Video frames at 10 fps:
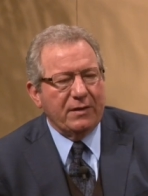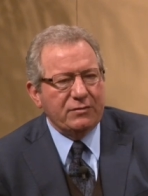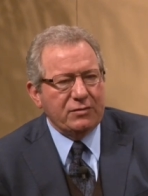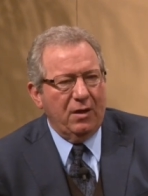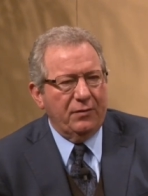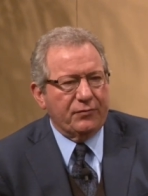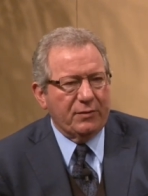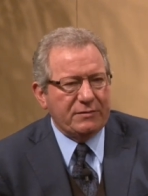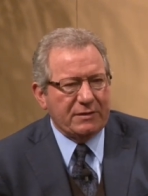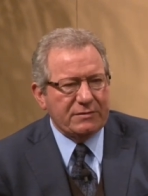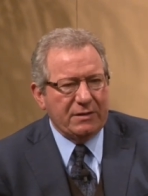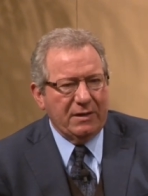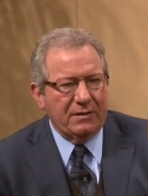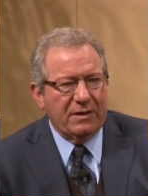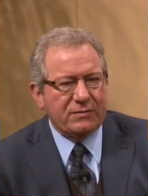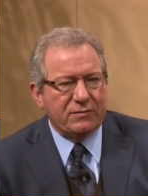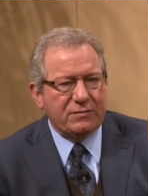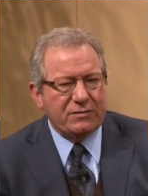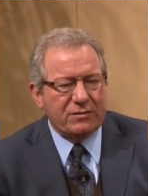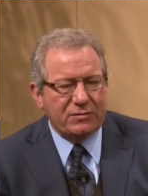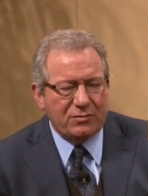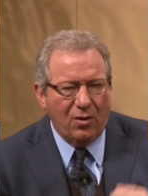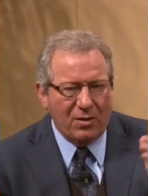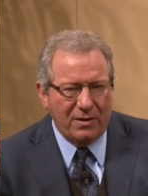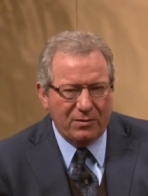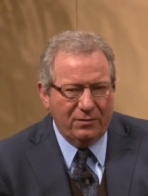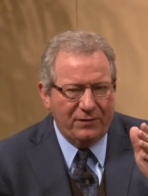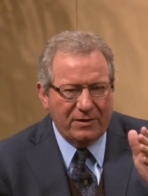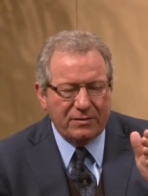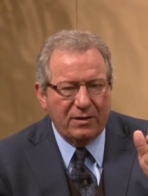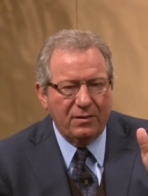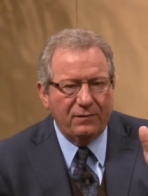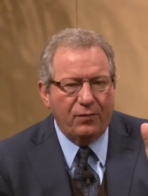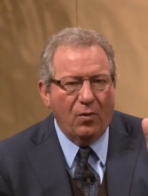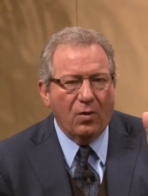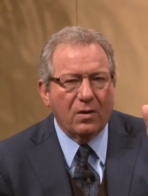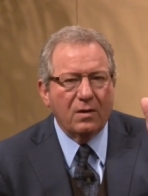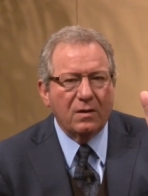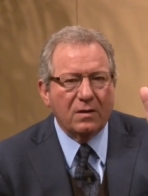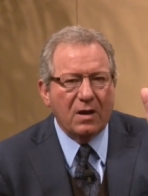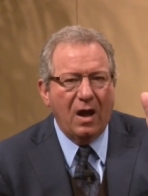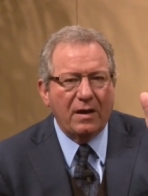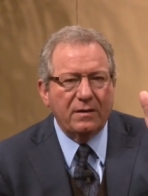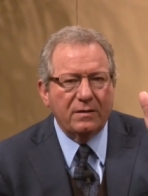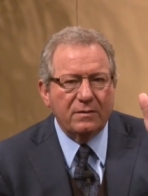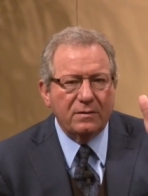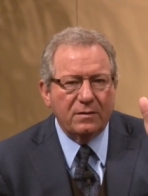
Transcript: say in John 3:16? Let's just start it. Don't finish it. For God